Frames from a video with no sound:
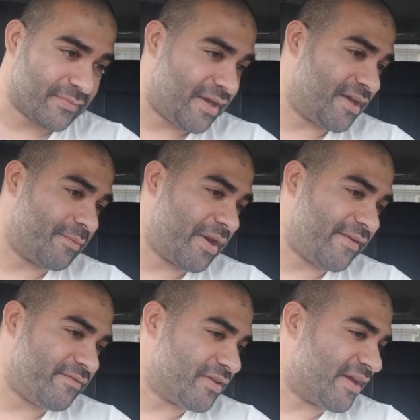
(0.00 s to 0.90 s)
And I'm not
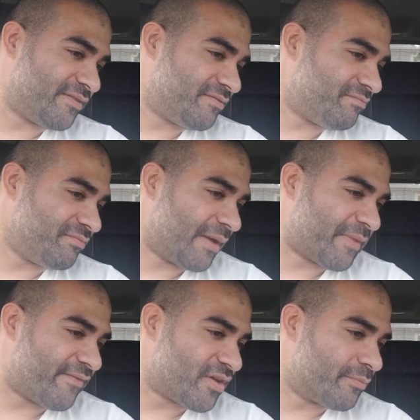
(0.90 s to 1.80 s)
even, I, am
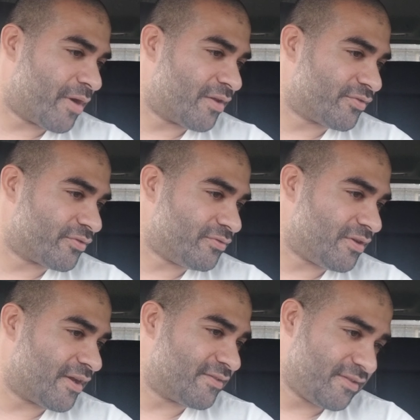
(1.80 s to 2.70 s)
not even going to bother showing you
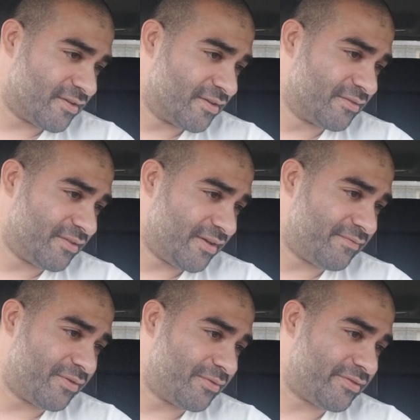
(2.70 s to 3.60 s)
guys the uh,
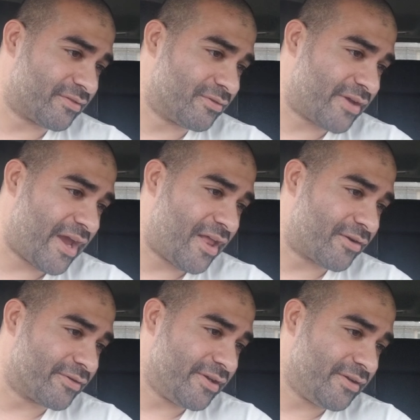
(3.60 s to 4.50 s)
info. Zero
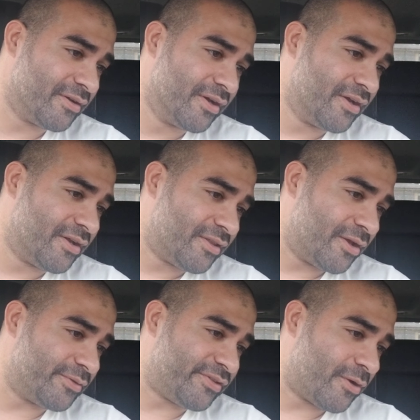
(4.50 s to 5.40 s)
calorie,
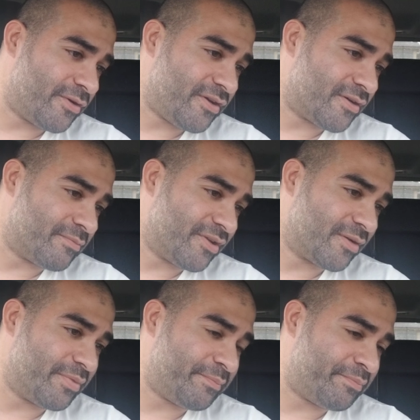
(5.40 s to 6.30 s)
low sodium, a
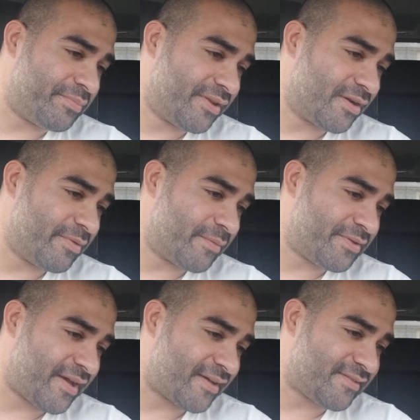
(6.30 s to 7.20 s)
little bit, little bit of
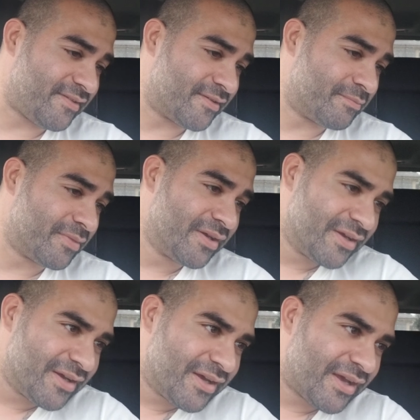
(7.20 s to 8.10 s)
potassium.
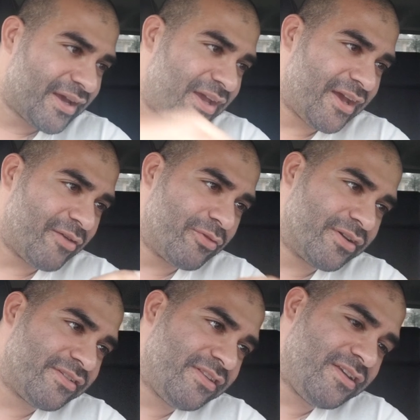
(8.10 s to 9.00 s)
And what
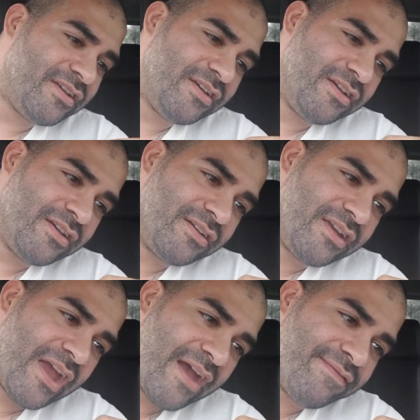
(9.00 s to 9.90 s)
is the
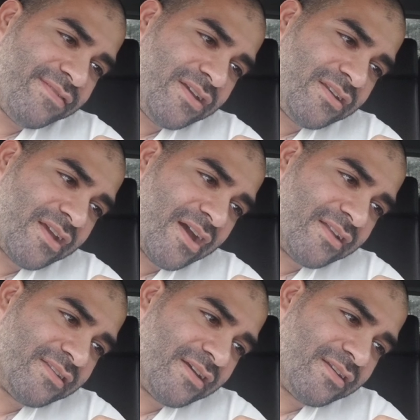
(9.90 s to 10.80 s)
caffeine
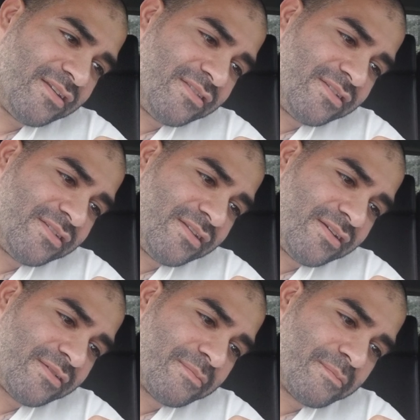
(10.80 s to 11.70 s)
content in this thing?